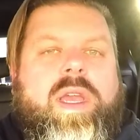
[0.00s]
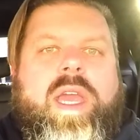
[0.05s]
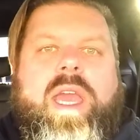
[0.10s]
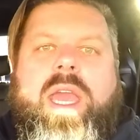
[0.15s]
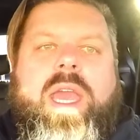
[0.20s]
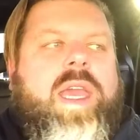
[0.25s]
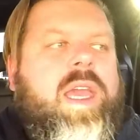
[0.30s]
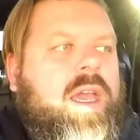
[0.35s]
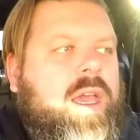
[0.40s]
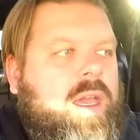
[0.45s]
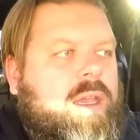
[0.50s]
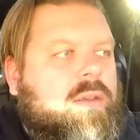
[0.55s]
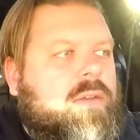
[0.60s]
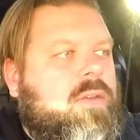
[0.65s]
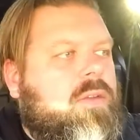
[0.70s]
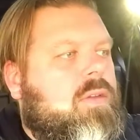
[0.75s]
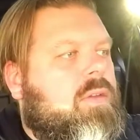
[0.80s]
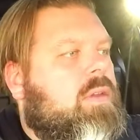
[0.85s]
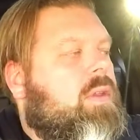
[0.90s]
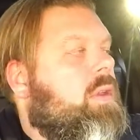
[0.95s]
Hey
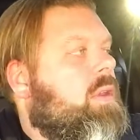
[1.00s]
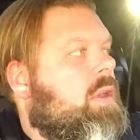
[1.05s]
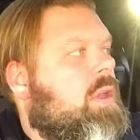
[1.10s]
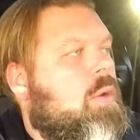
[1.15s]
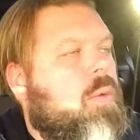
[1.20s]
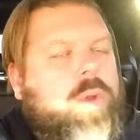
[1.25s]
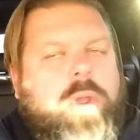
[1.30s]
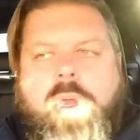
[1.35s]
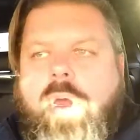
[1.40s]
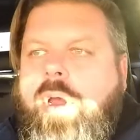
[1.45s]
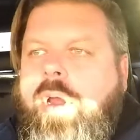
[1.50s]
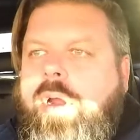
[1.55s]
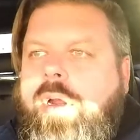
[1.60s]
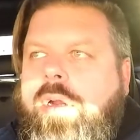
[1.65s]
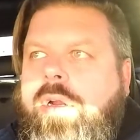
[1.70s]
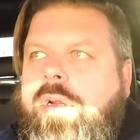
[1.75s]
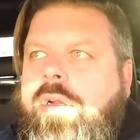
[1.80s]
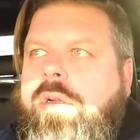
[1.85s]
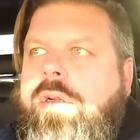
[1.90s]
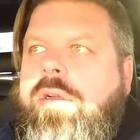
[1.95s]
guys, here we
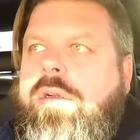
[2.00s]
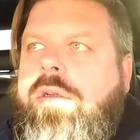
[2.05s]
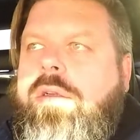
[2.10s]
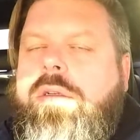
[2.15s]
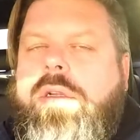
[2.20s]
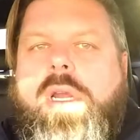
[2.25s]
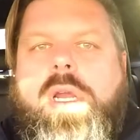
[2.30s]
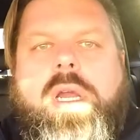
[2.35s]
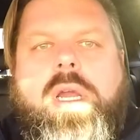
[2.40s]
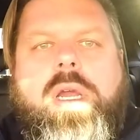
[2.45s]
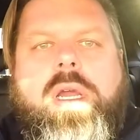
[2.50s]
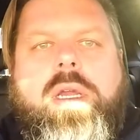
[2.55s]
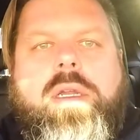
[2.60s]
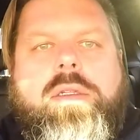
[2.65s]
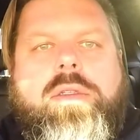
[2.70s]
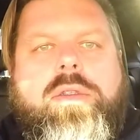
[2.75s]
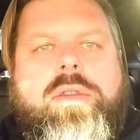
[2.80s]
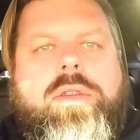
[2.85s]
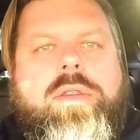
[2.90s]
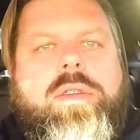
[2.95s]
are.
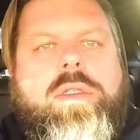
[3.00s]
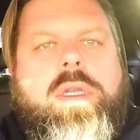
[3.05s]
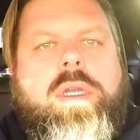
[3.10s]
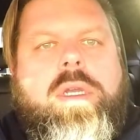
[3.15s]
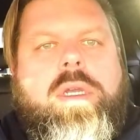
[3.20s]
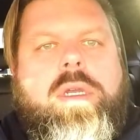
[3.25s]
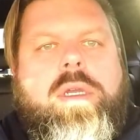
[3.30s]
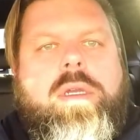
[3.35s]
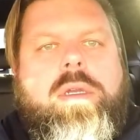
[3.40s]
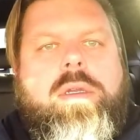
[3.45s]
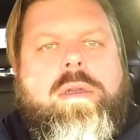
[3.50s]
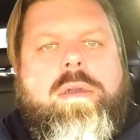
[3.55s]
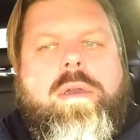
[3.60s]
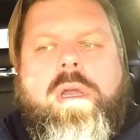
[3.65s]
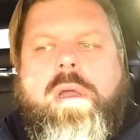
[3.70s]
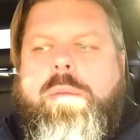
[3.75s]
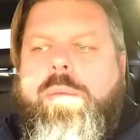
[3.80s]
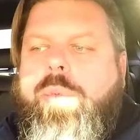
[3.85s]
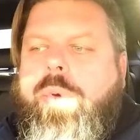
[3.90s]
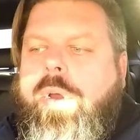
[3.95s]
It's
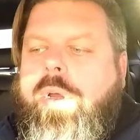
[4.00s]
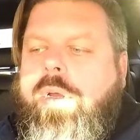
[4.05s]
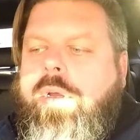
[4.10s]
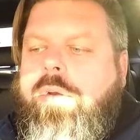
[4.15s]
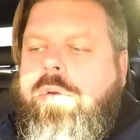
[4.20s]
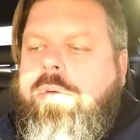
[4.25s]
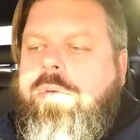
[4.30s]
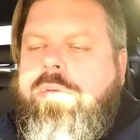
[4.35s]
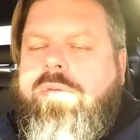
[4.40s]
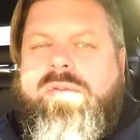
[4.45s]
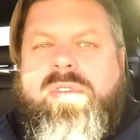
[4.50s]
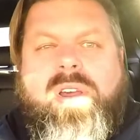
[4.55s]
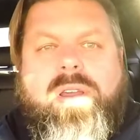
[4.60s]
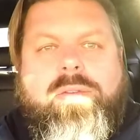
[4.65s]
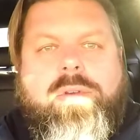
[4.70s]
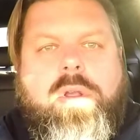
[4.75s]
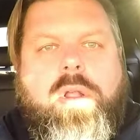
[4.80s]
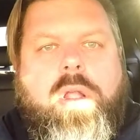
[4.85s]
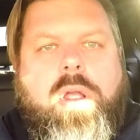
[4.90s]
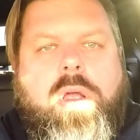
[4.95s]
about 5
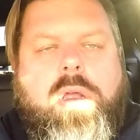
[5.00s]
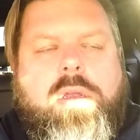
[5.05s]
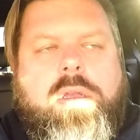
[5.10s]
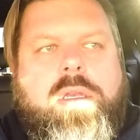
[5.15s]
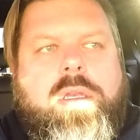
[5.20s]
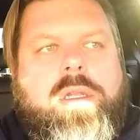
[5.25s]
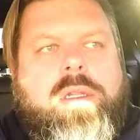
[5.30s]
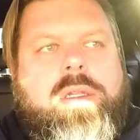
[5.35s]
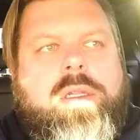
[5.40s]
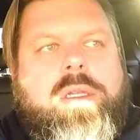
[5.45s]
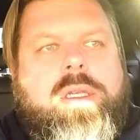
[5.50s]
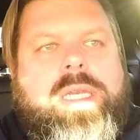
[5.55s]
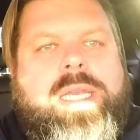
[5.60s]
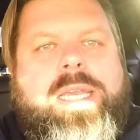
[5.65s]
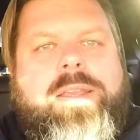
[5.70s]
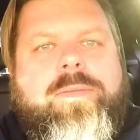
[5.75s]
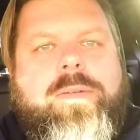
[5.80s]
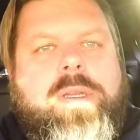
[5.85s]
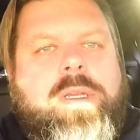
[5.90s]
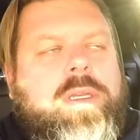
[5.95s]
o'clock in the
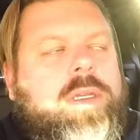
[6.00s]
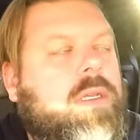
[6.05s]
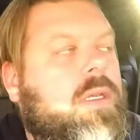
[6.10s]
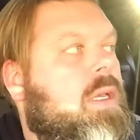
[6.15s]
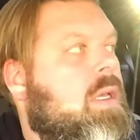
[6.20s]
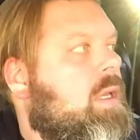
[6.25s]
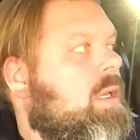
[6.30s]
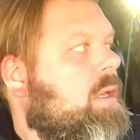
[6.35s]
evening.